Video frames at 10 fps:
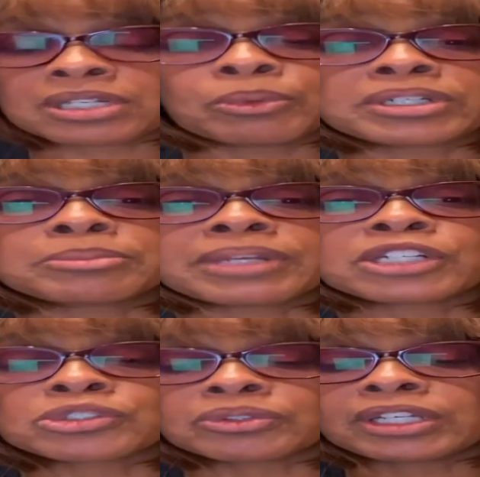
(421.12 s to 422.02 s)
I wanted to
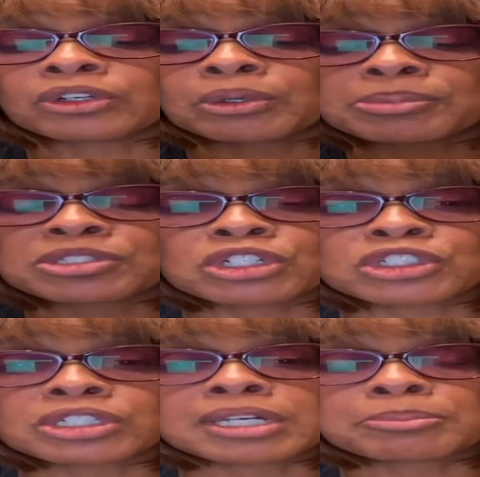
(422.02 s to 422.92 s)
make sure that her
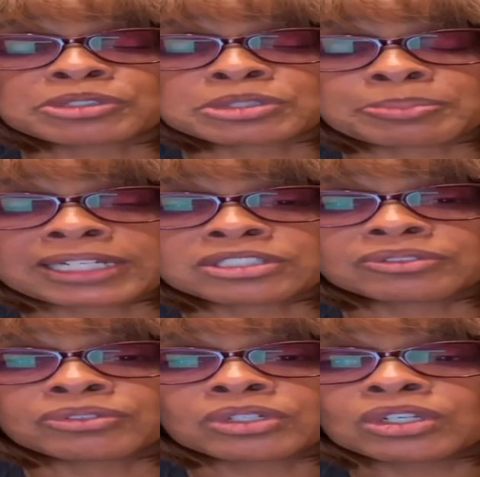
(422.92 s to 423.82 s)
position and
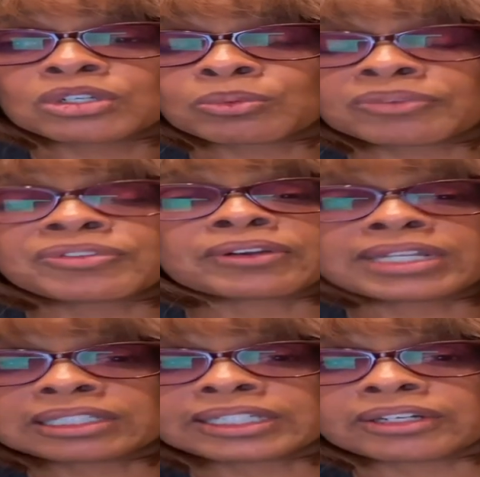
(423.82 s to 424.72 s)
perspective were
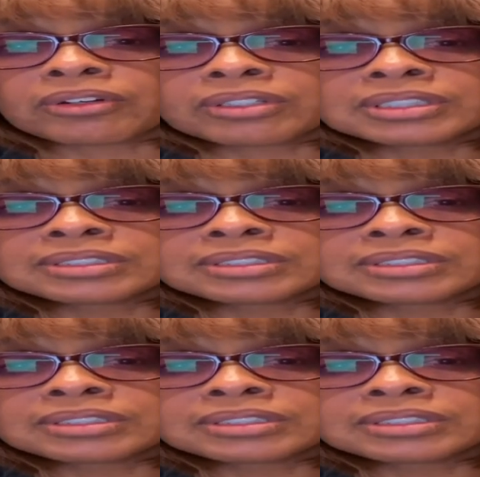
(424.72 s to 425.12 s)
very clear.